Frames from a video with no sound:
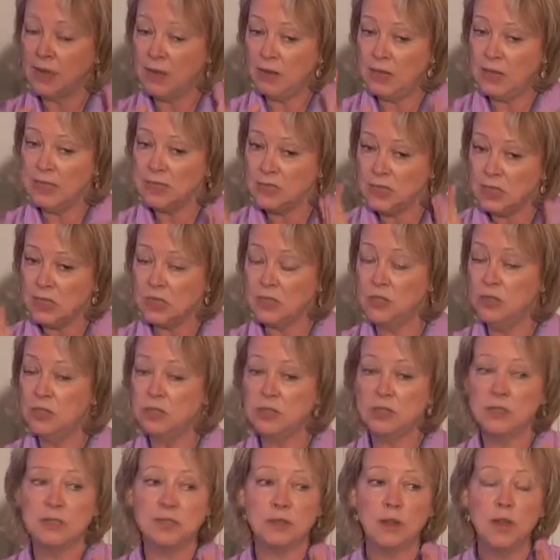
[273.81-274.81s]

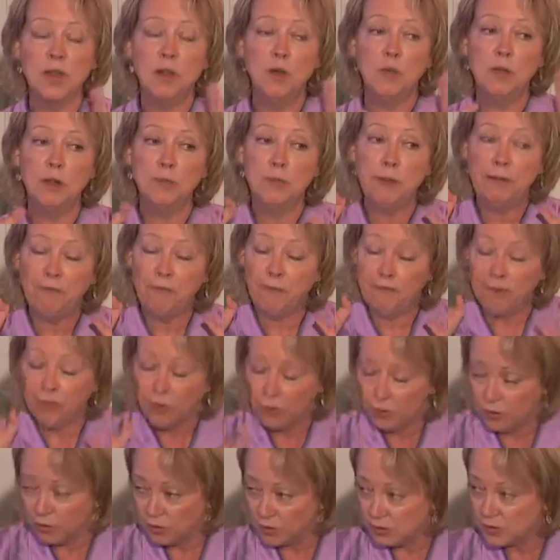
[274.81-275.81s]
Institutions will be
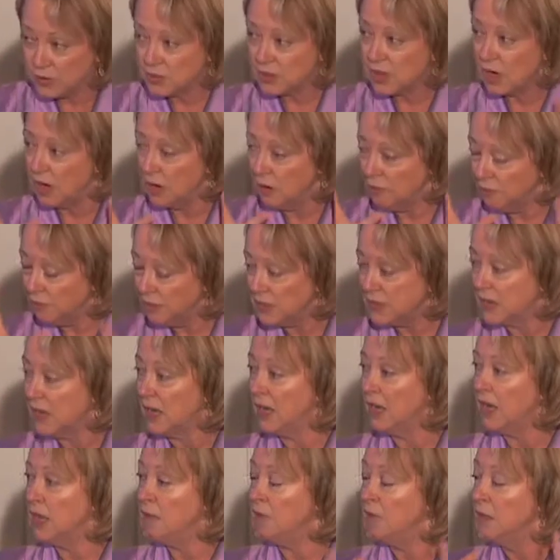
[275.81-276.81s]
forced over
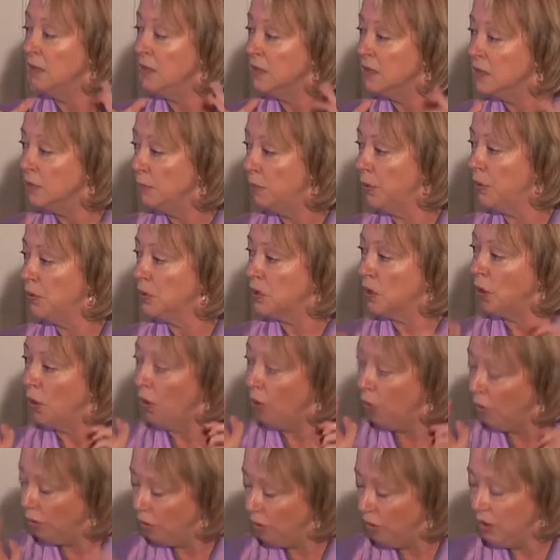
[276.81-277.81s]
time to put
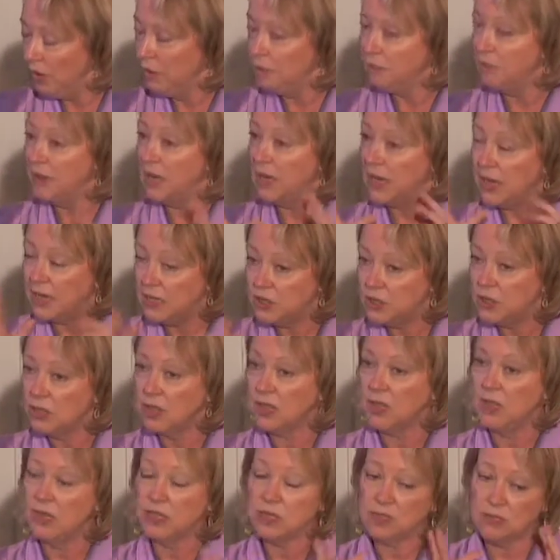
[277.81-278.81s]
all of their
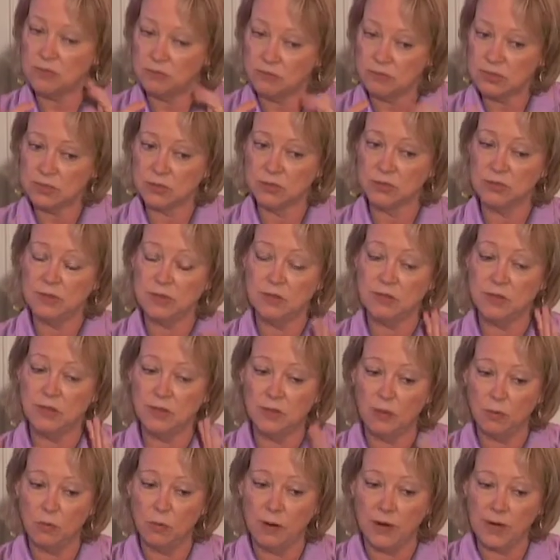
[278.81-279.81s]
educational resources
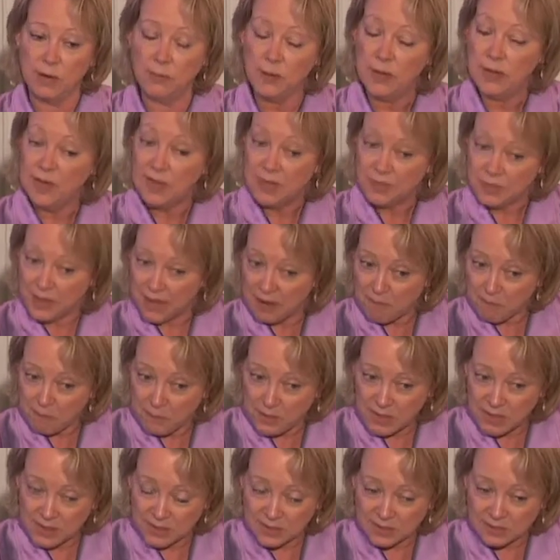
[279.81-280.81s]
on the web. That
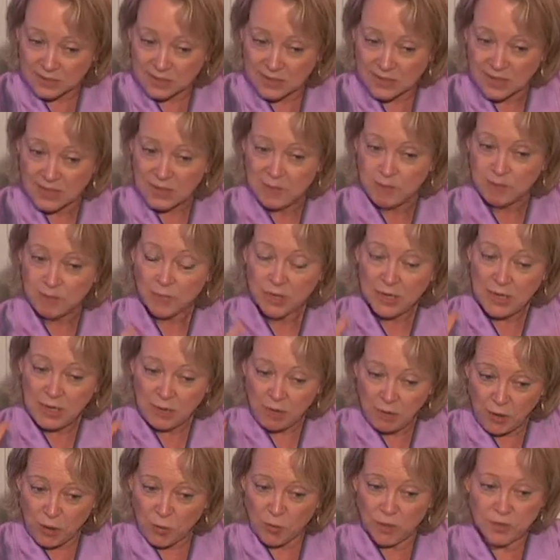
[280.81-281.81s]
means
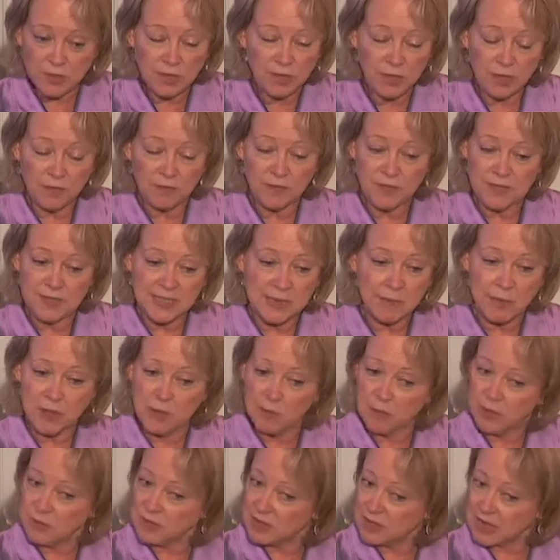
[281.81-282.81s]
if you want to look for some of the
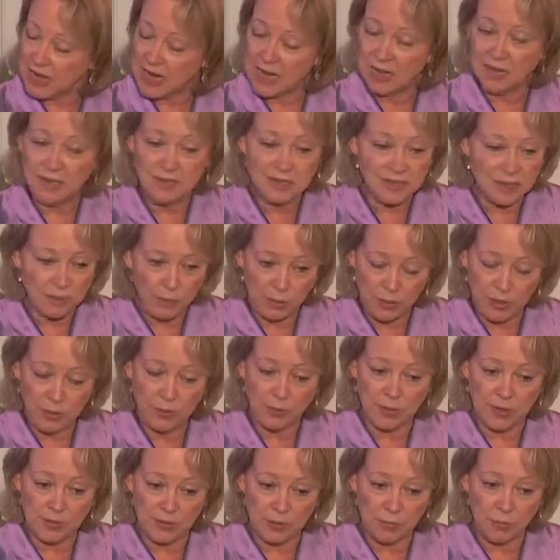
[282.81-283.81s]
most talented
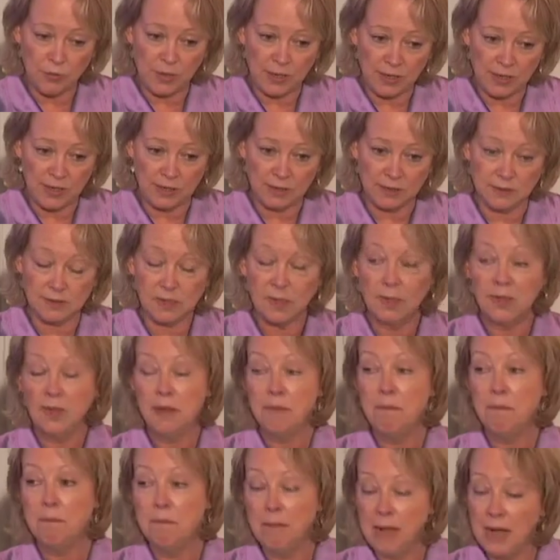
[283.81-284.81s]
people in the world,
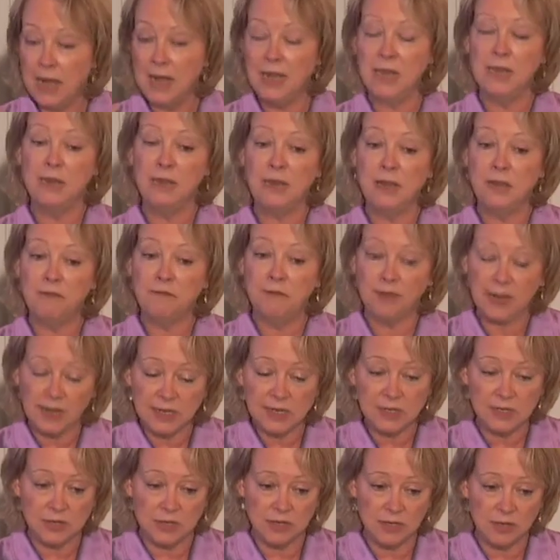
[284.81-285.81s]
my
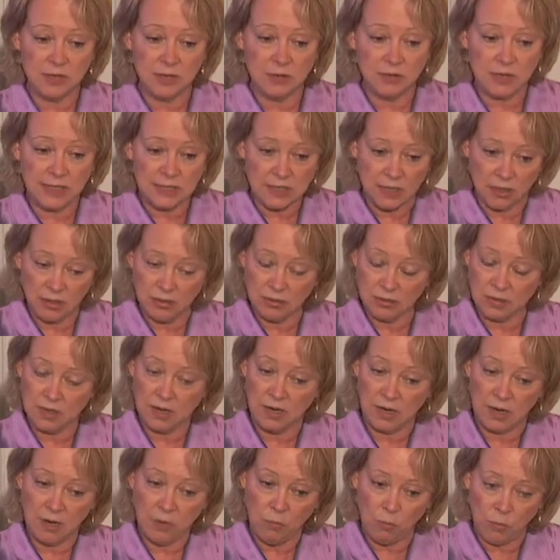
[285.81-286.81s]
advice to you is look
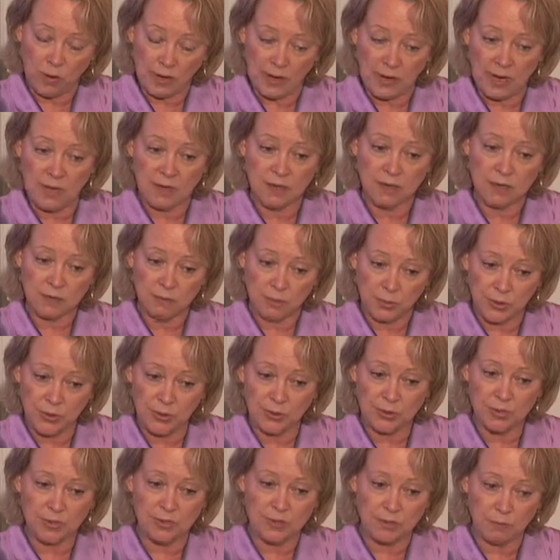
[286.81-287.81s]
at where
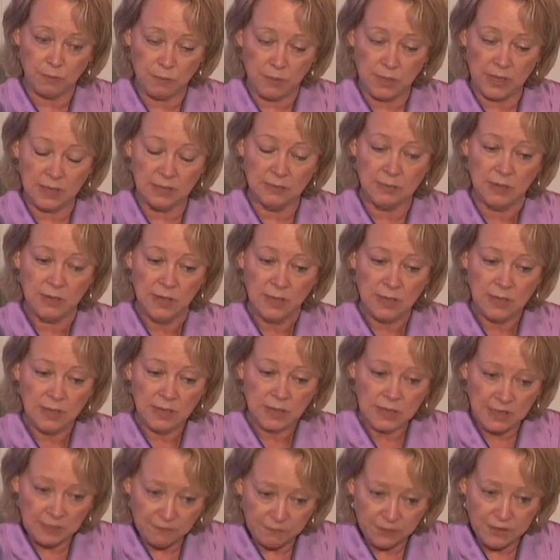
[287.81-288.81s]
computers are being
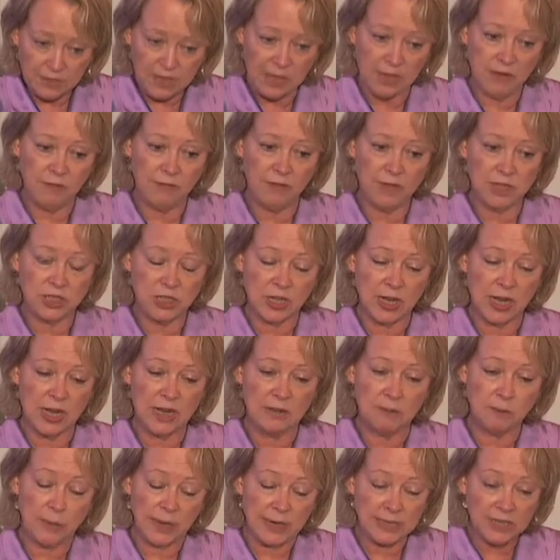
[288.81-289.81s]
given to every
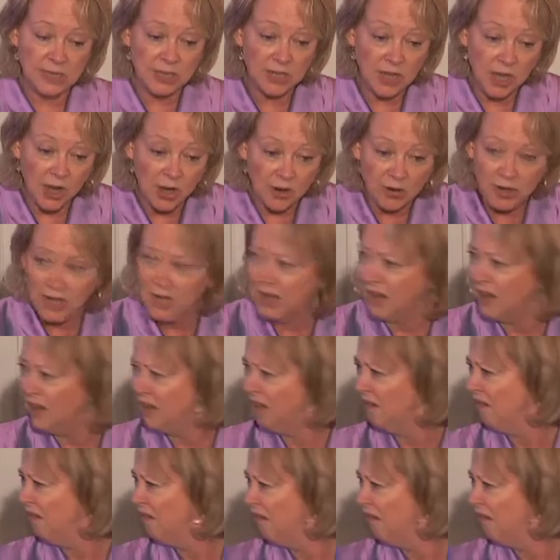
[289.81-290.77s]
child. Patagonia,